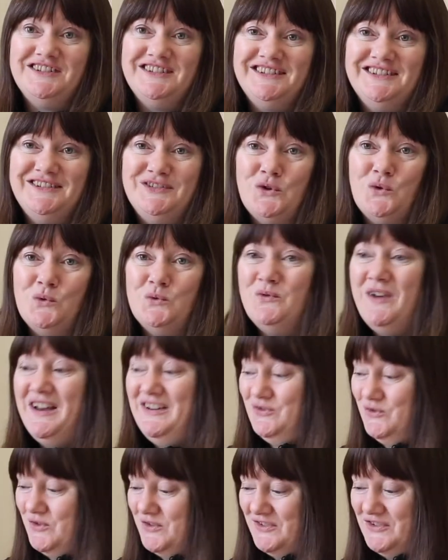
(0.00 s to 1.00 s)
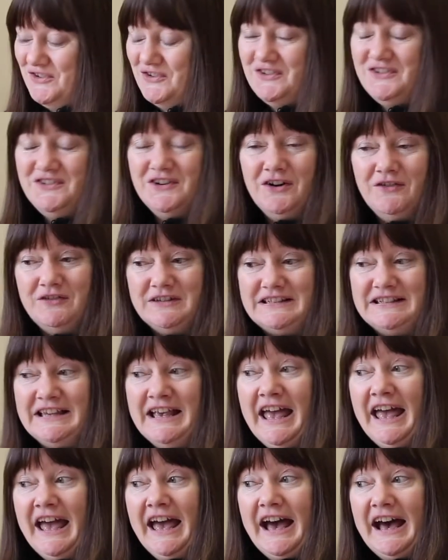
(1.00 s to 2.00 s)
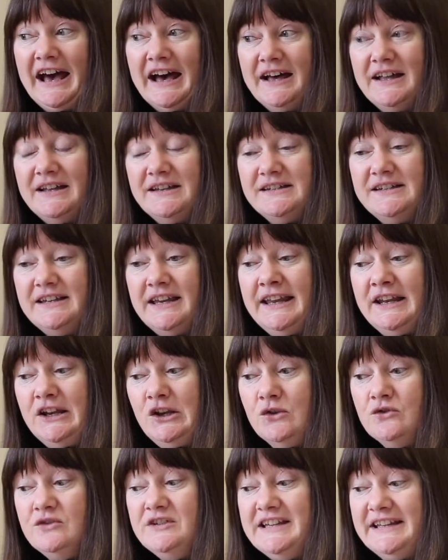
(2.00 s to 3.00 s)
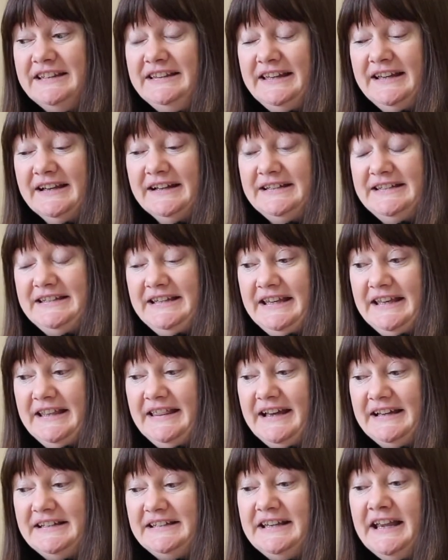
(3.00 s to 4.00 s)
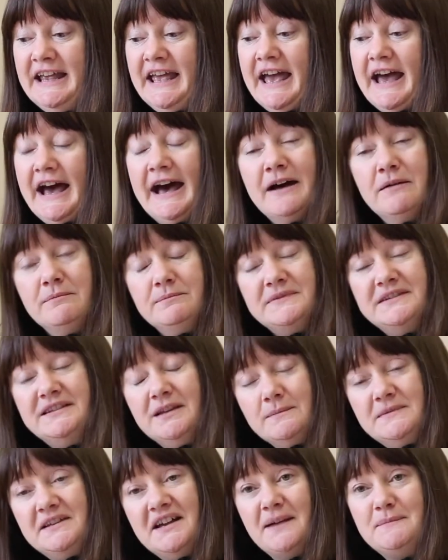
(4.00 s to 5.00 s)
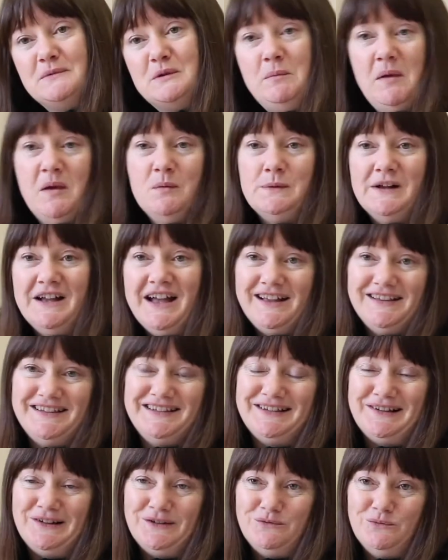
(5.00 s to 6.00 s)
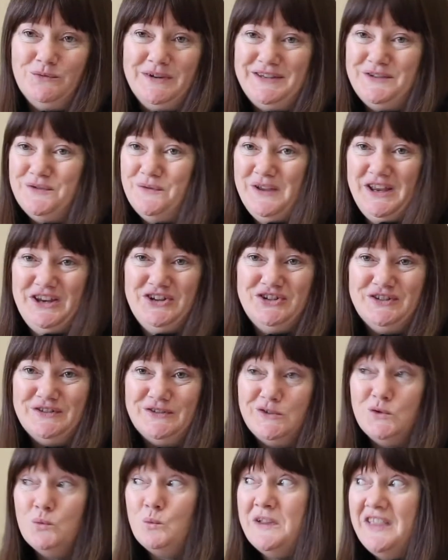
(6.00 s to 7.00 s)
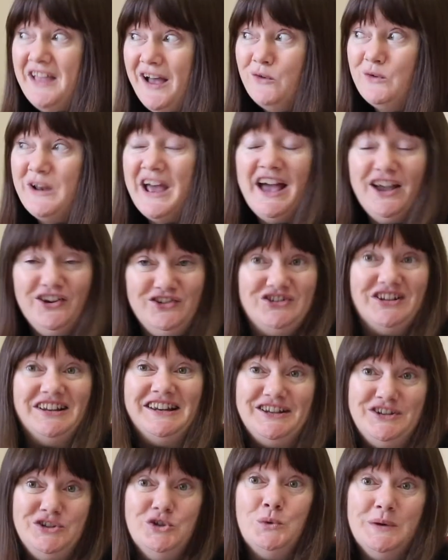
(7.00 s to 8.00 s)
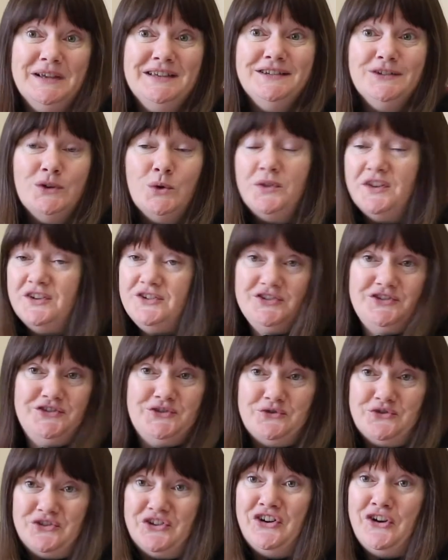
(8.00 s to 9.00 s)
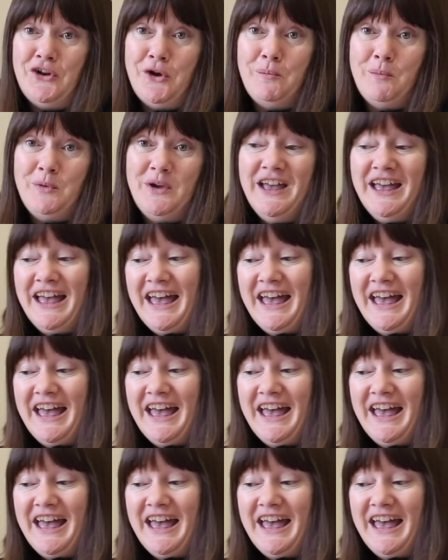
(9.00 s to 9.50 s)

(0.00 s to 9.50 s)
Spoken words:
So restaurants are a service, and it looked at the idea that sometimes people cancel reservations without actually doing so. They just don't turn up.